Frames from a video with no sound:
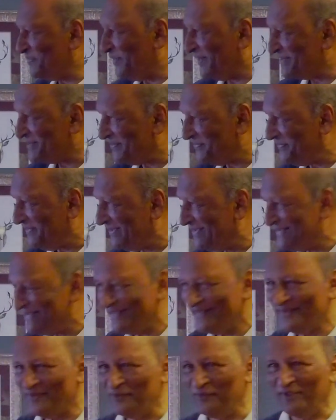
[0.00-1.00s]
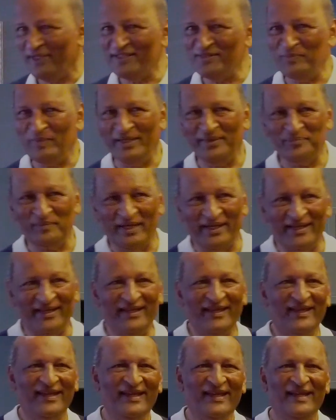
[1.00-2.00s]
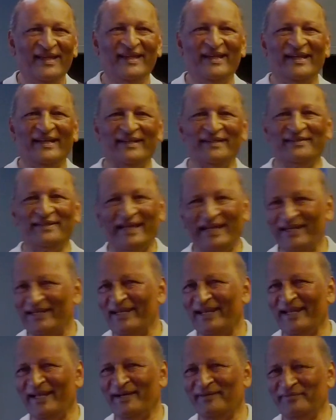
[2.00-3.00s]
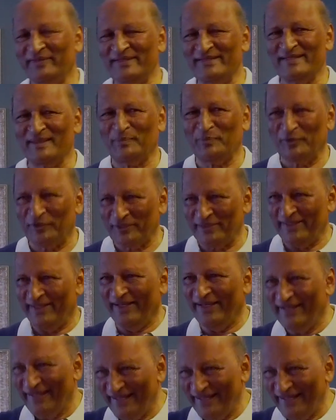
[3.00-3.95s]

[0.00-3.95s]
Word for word: Pastor Vince, who has been my great love and supporter